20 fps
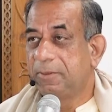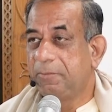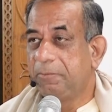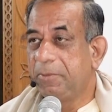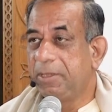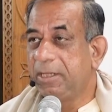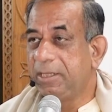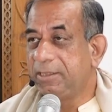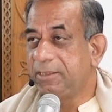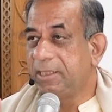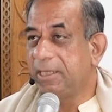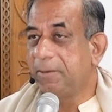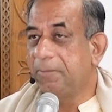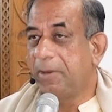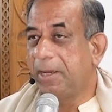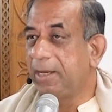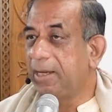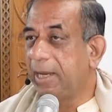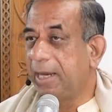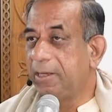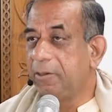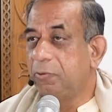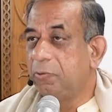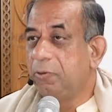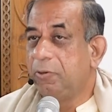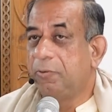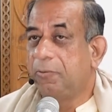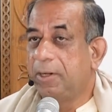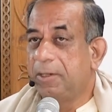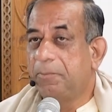meaning thereby I
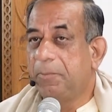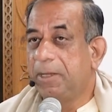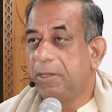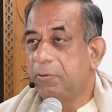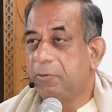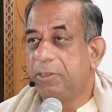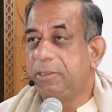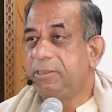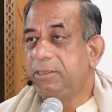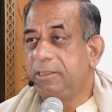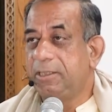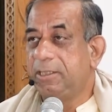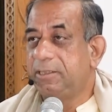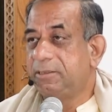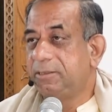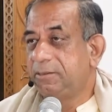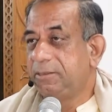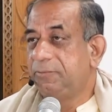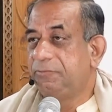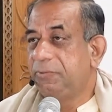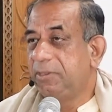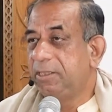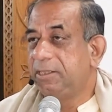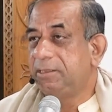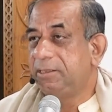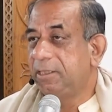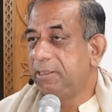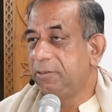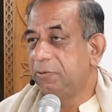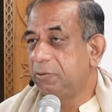don't know what my origin is, if there
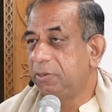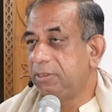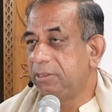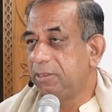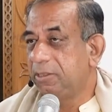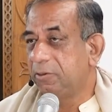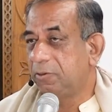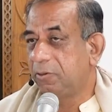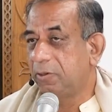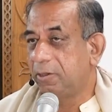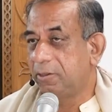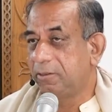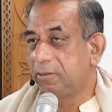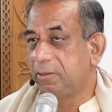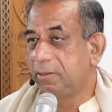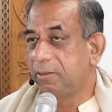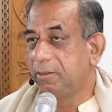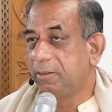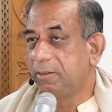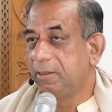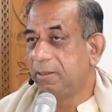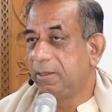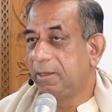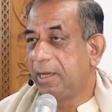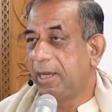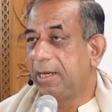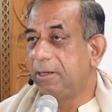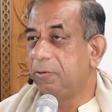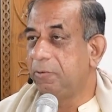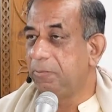is any origin or not.
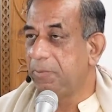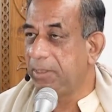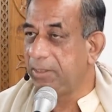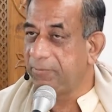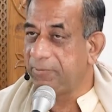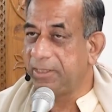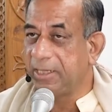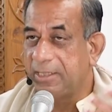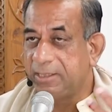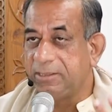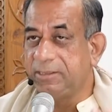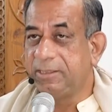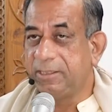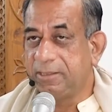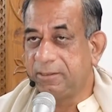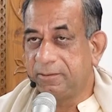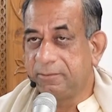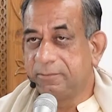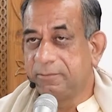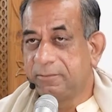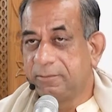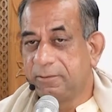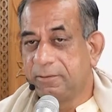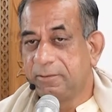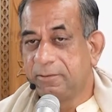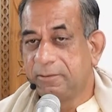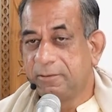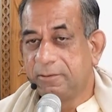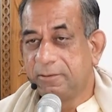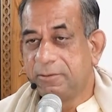I don't believe in anything.
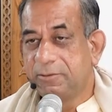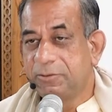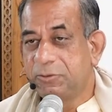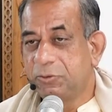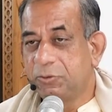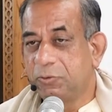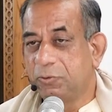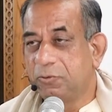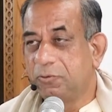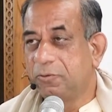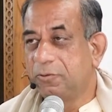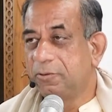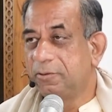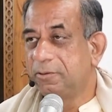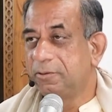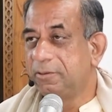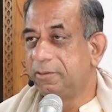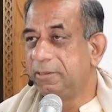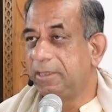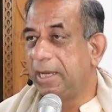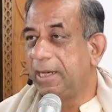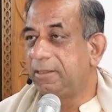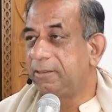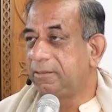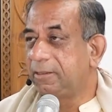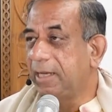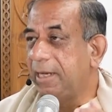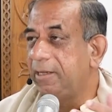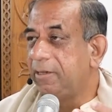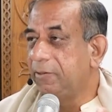So
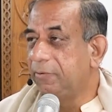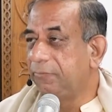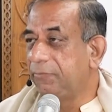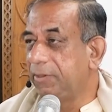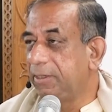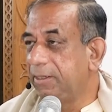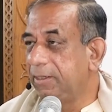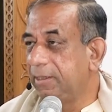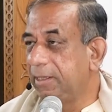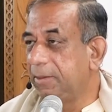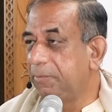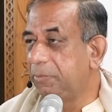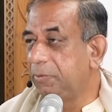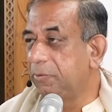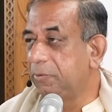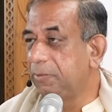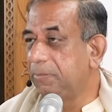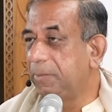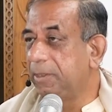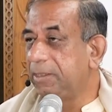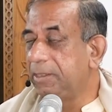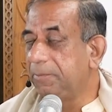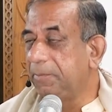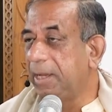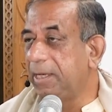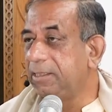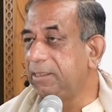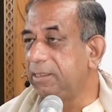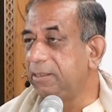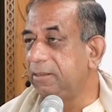that kind of a approach. But
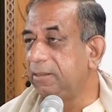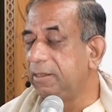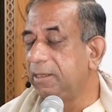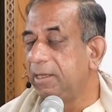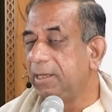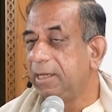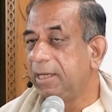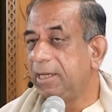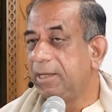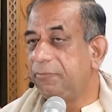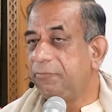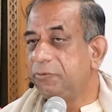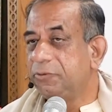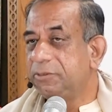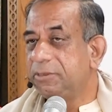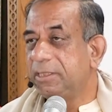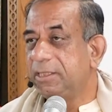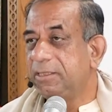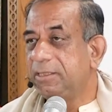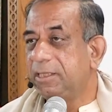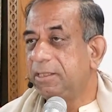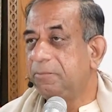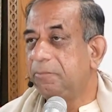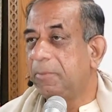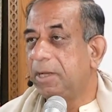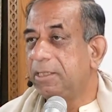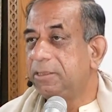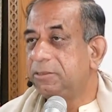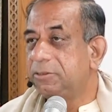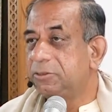imagine if you say that
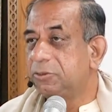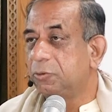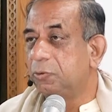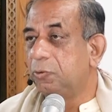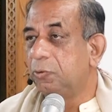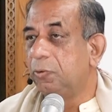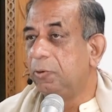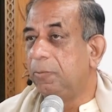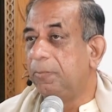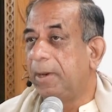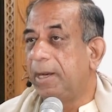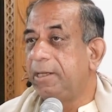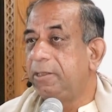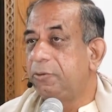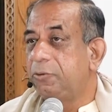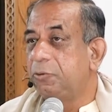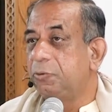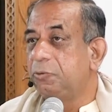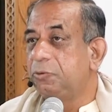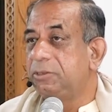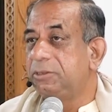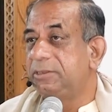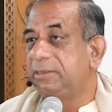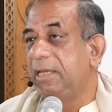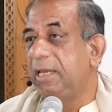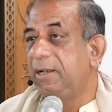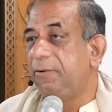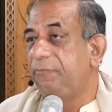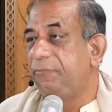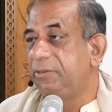my soul, my true
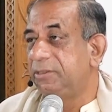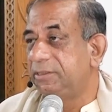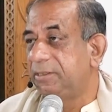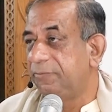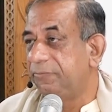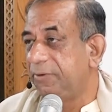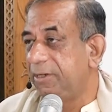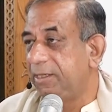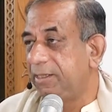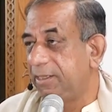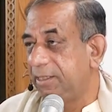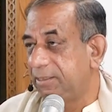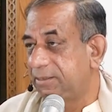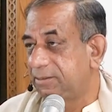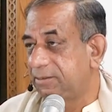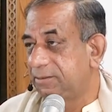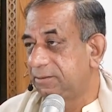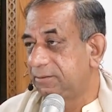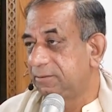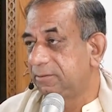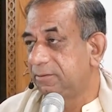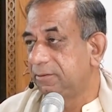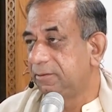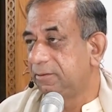self is the witness.